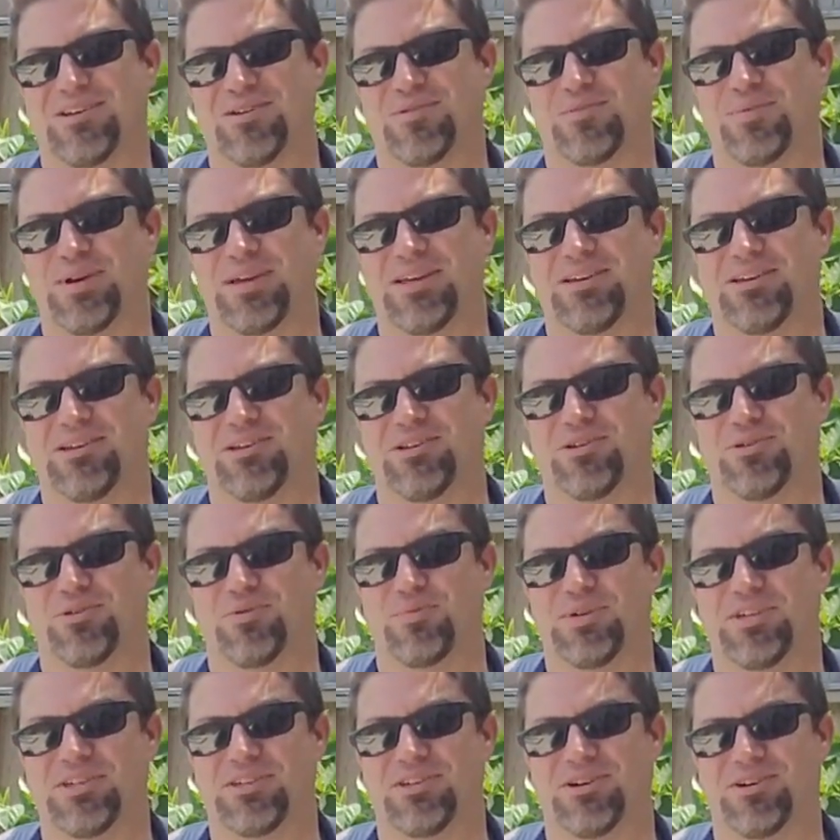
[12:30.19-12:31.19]
wait till
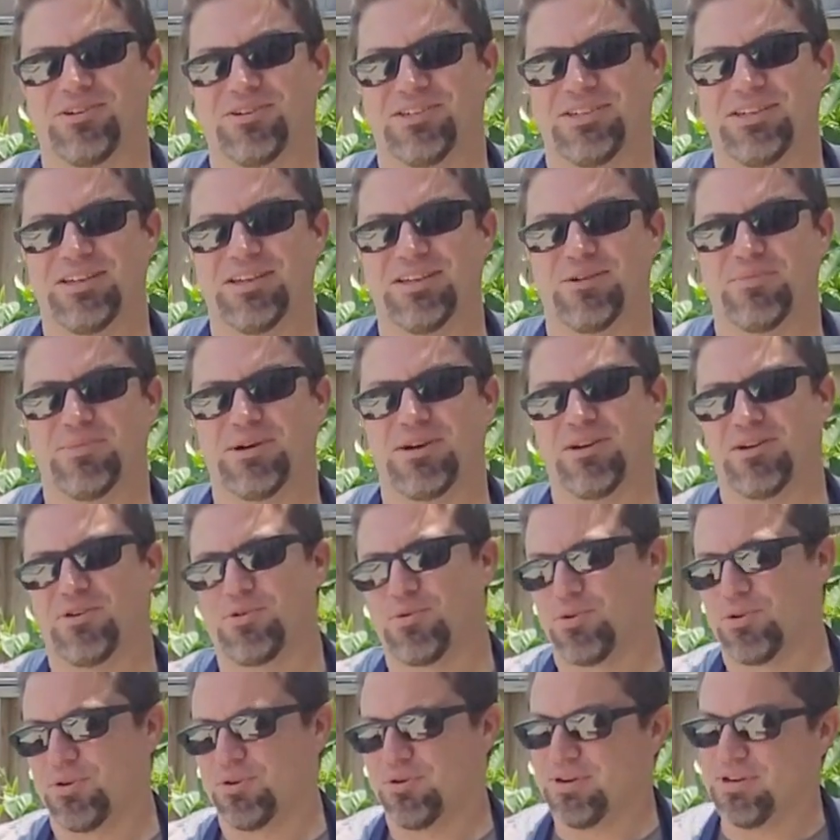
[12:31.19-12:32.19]
we start seeing about a
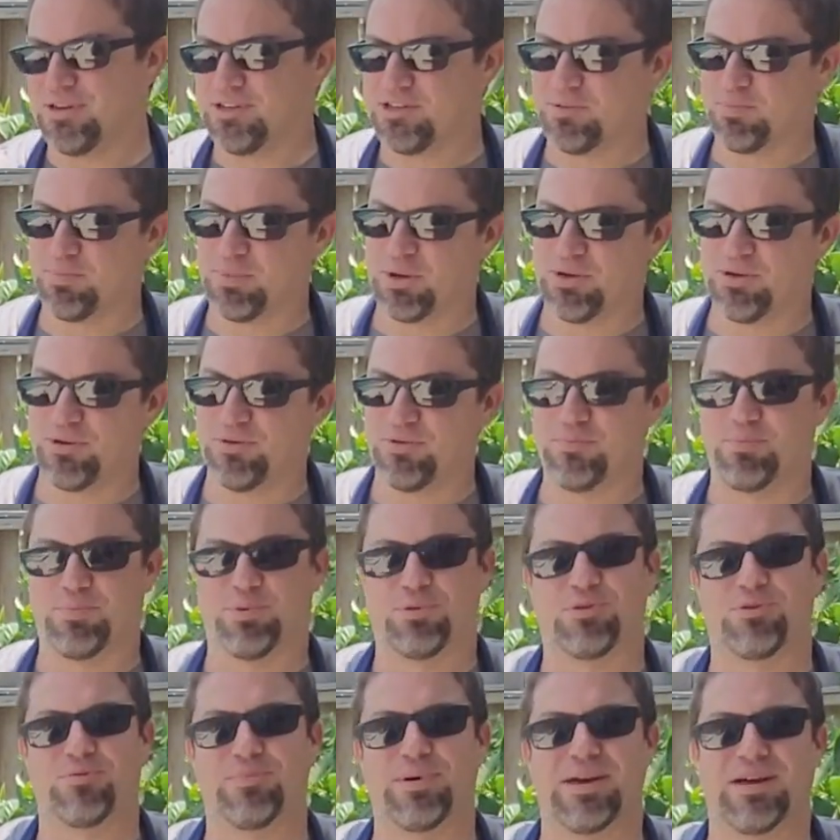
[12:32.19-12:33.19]
1/4 inch of bone
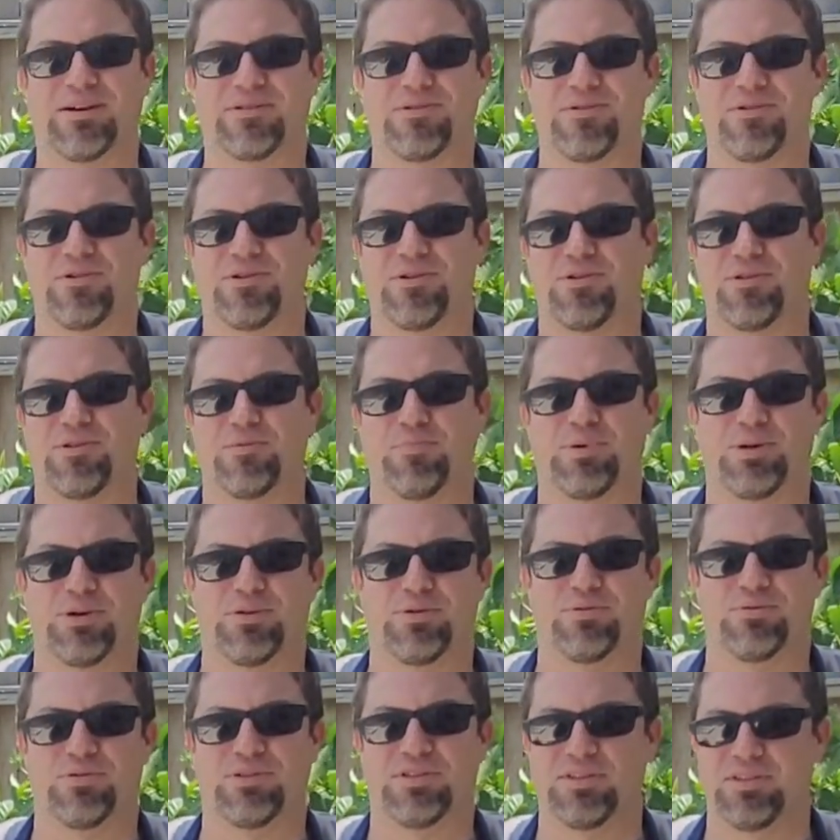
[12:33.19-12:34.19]
pullback on all the
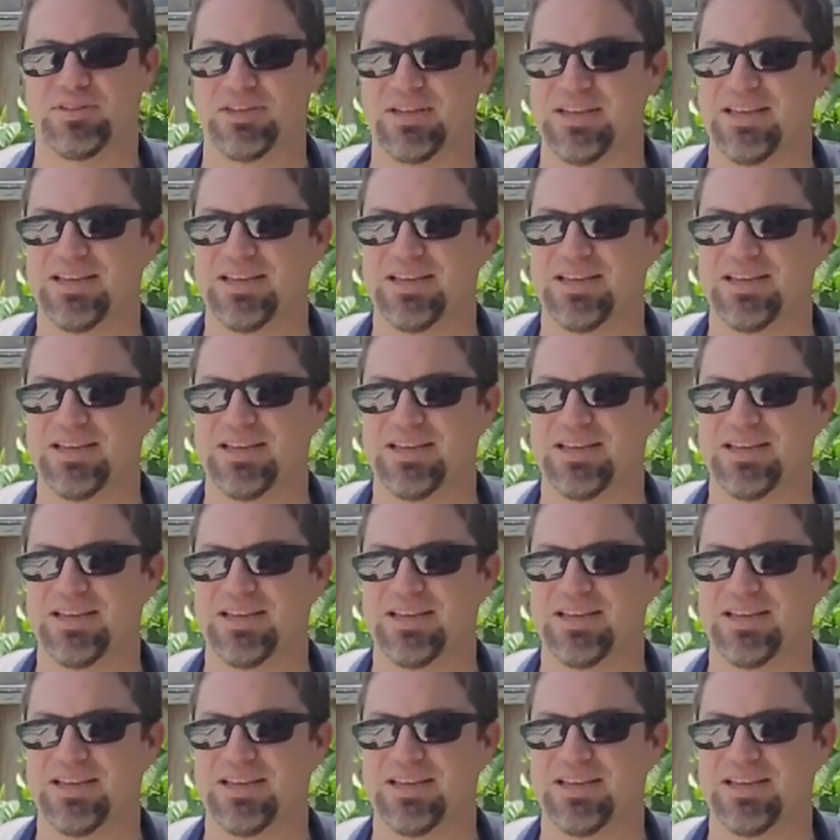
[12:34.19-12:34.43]
bones.